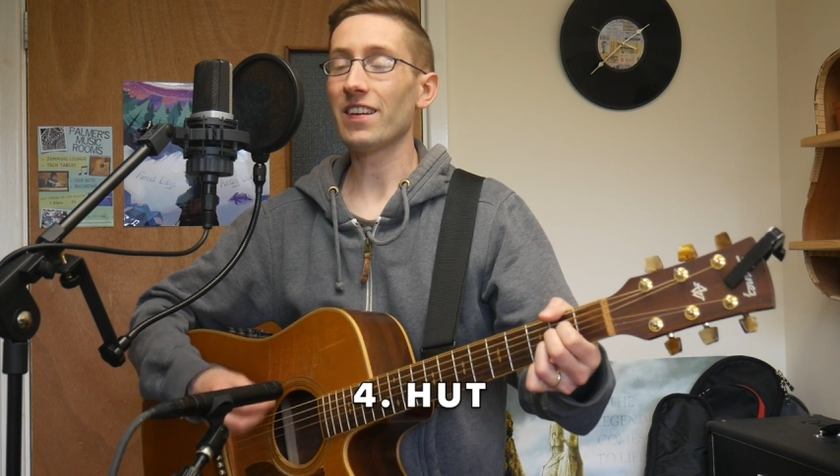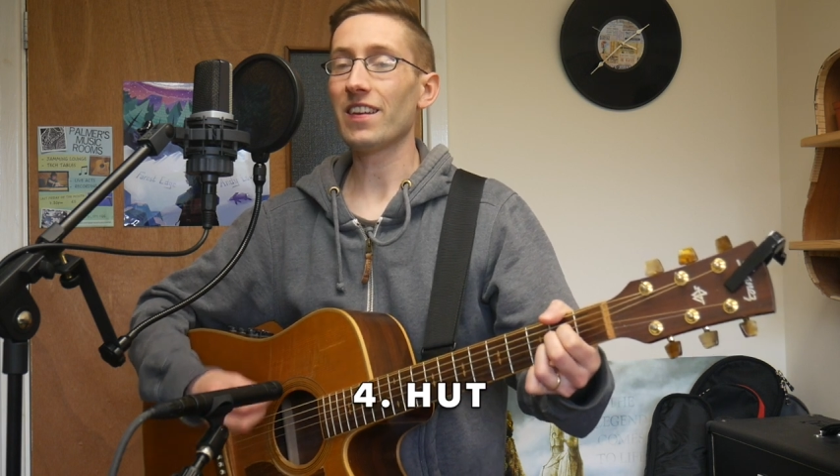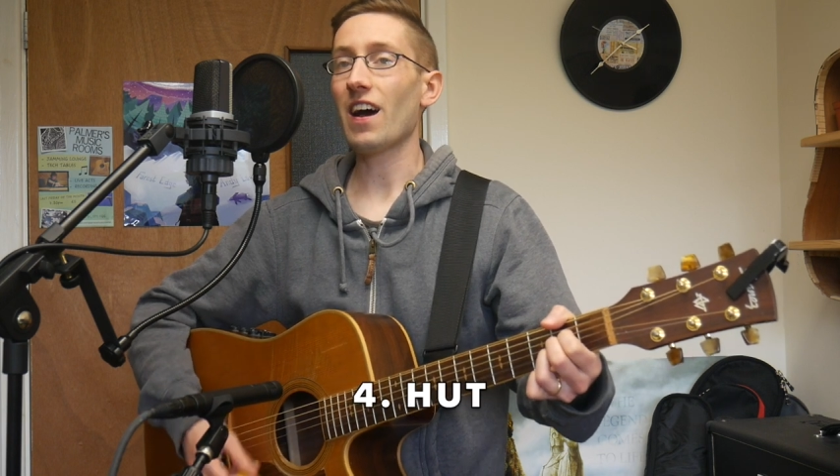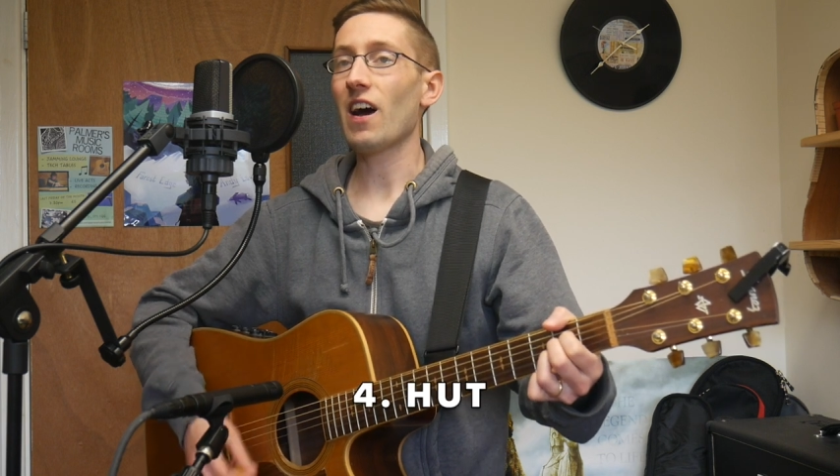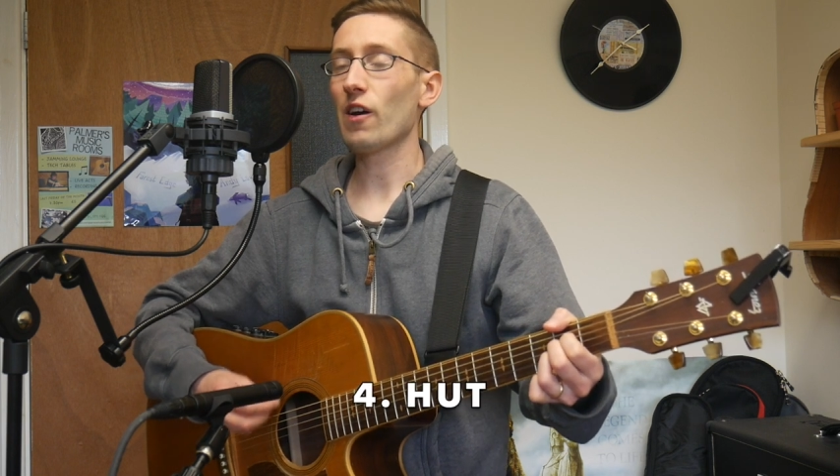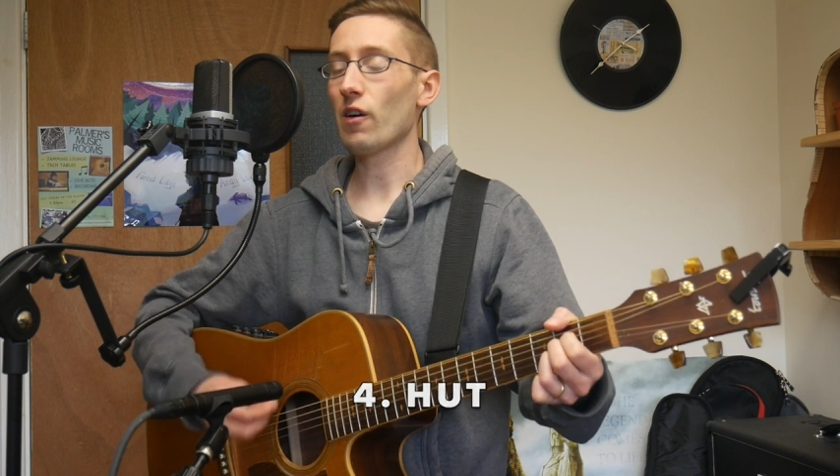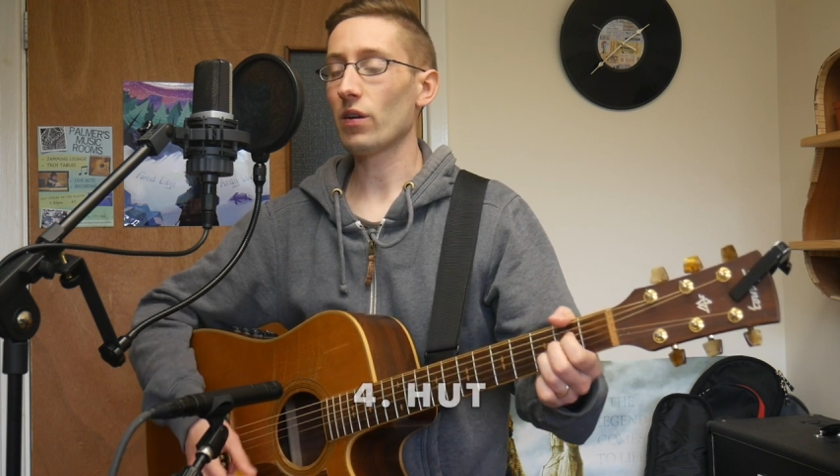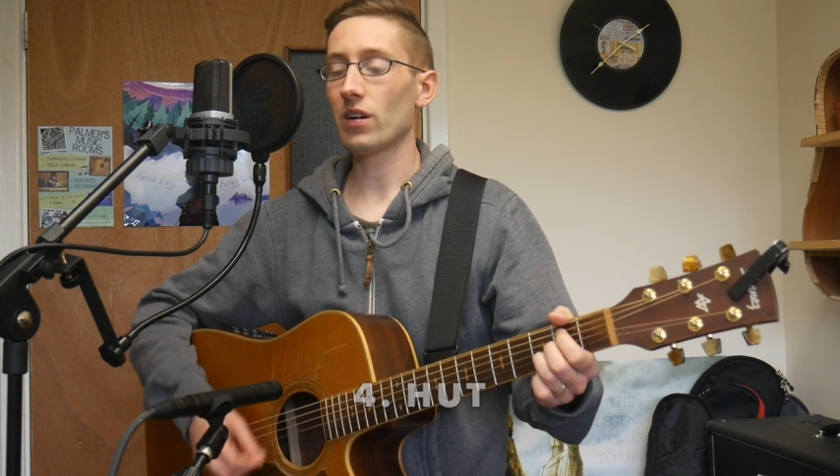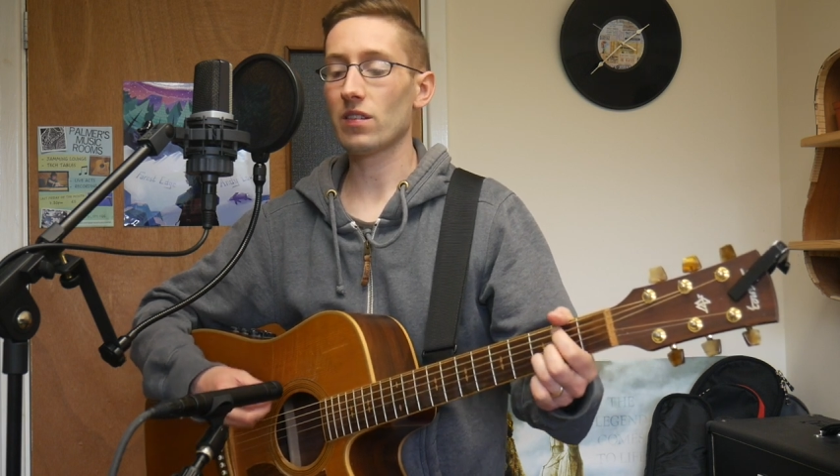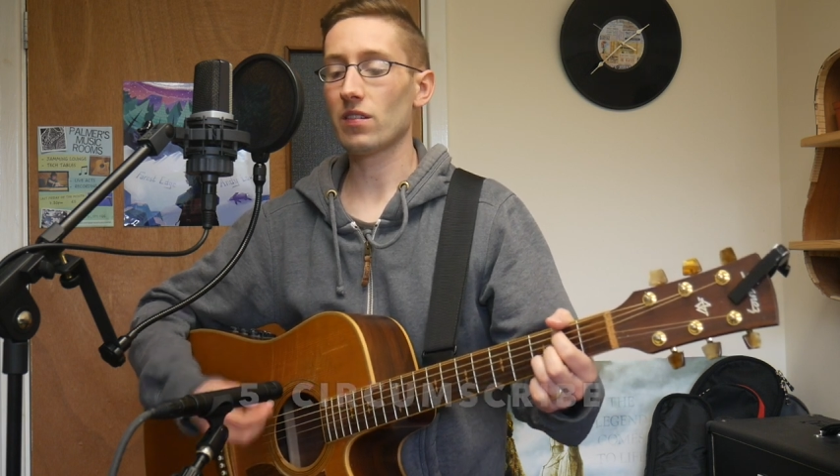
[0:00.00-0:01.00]
And I
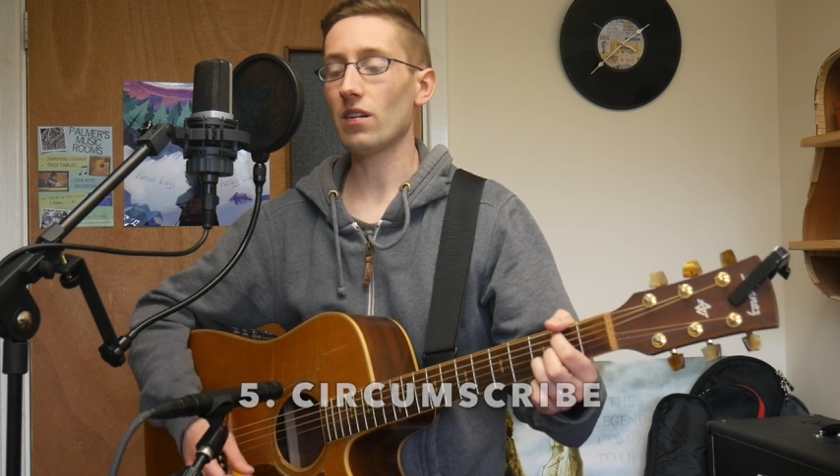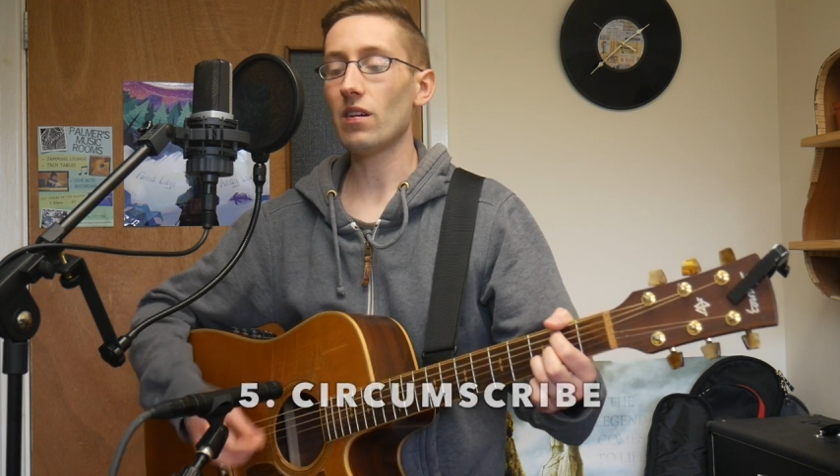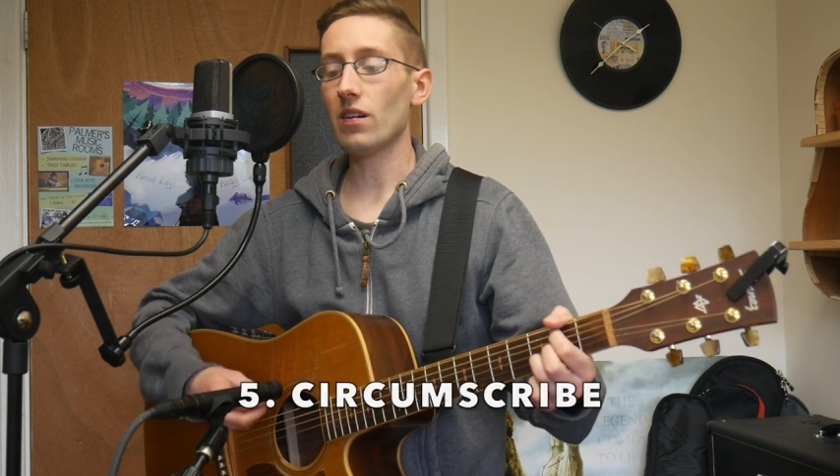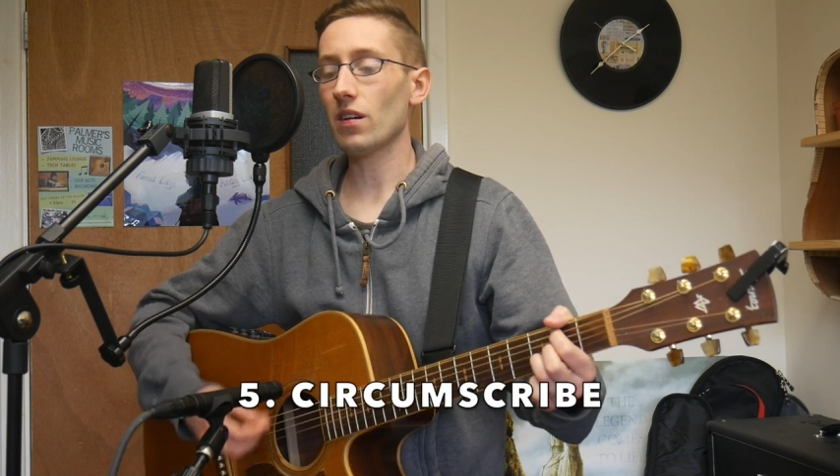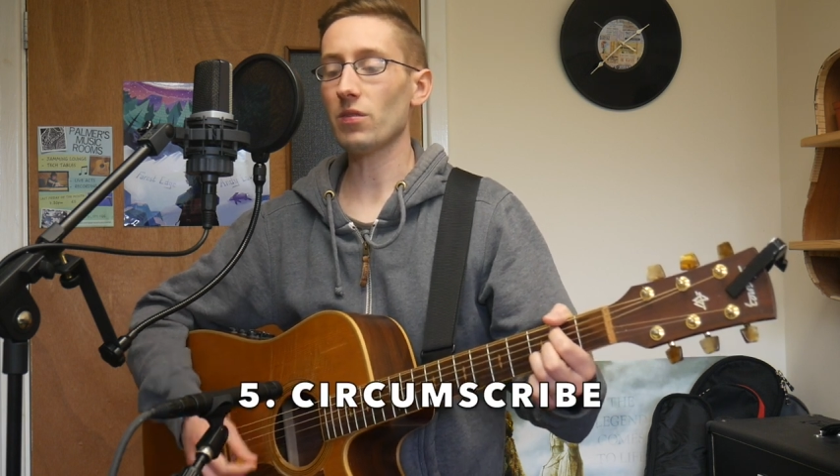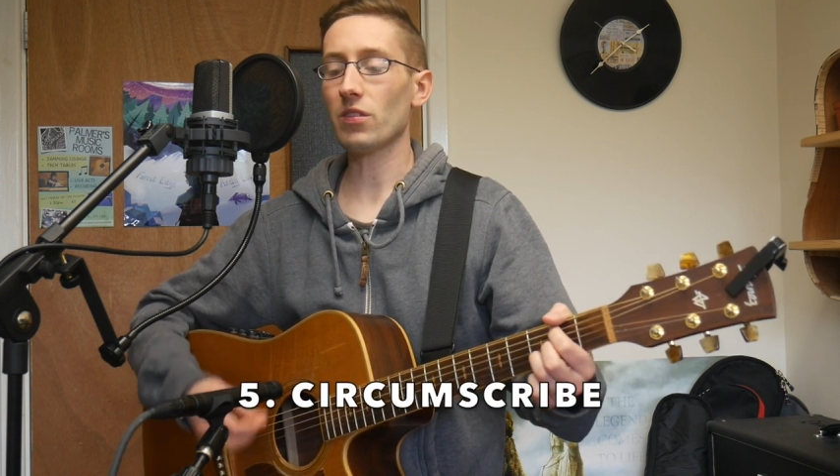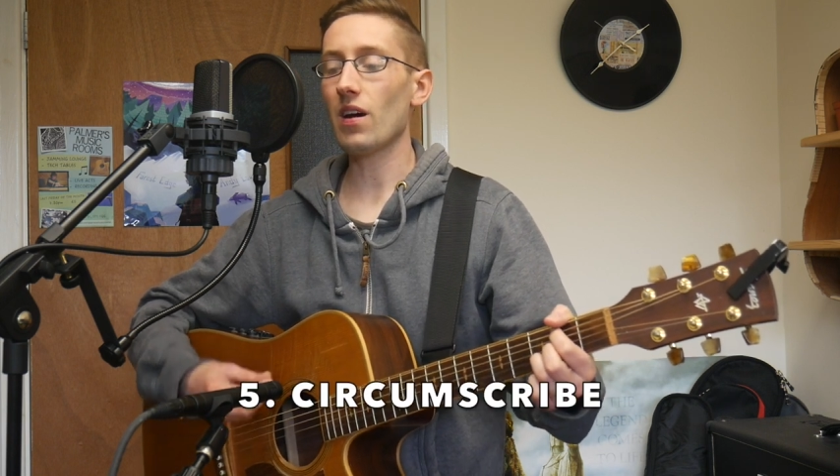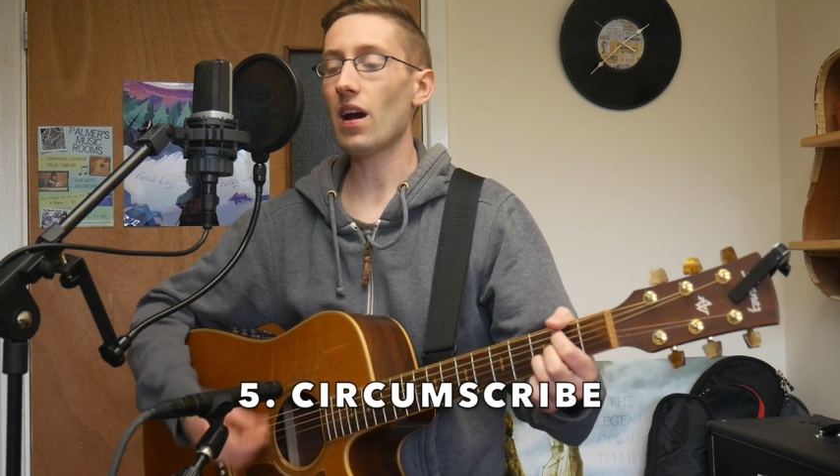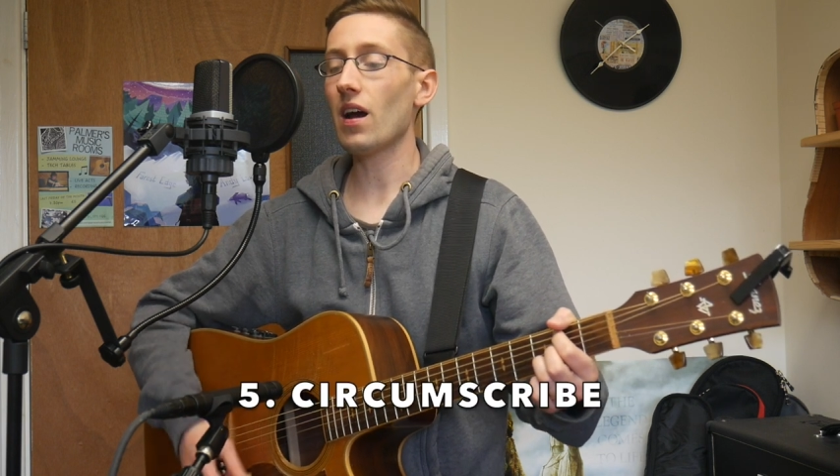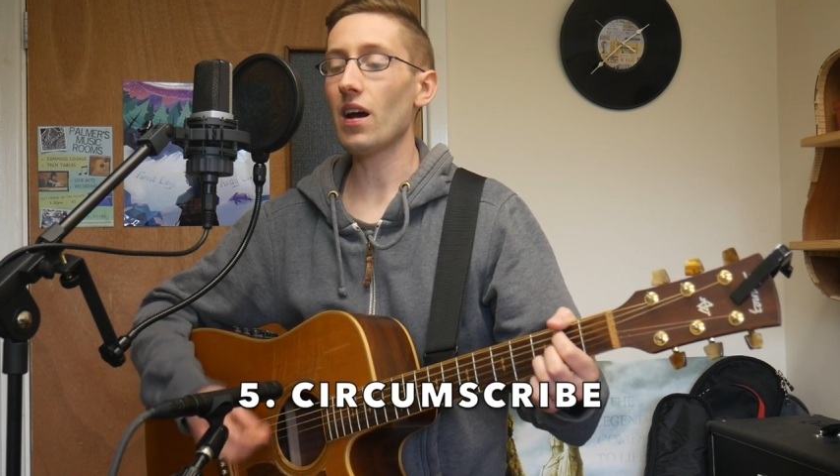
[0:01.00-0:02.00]
would
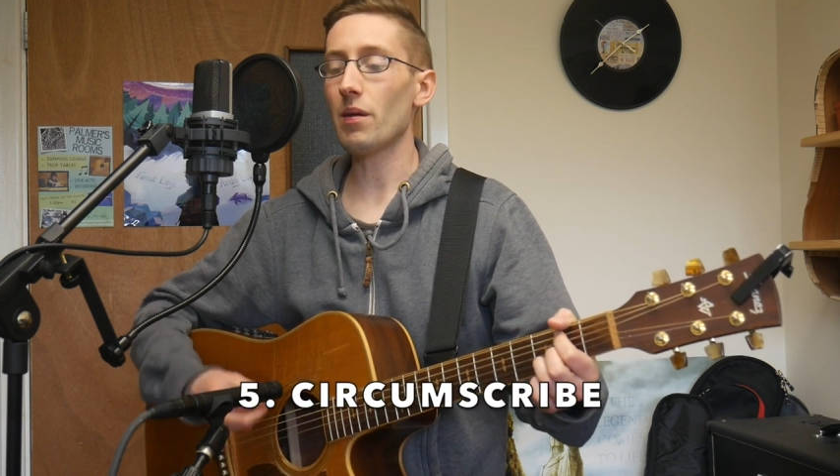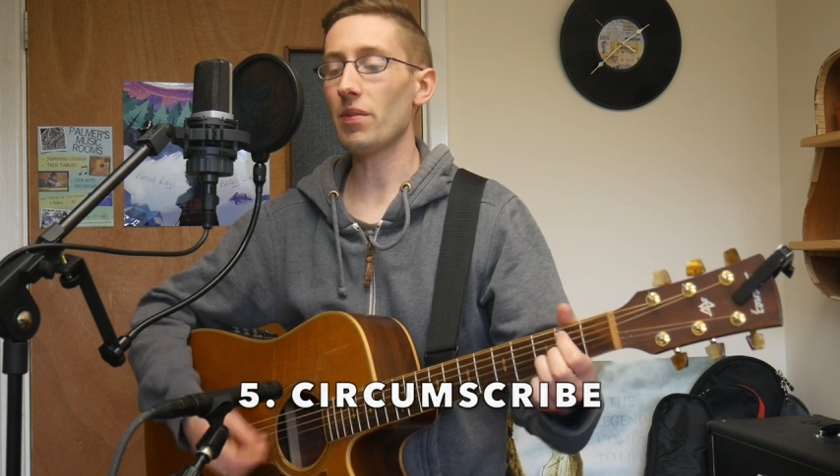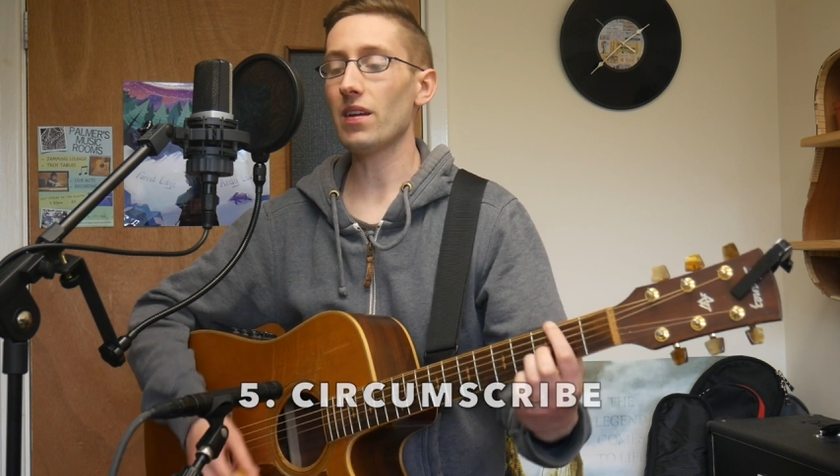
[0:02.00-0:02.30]
circumscribe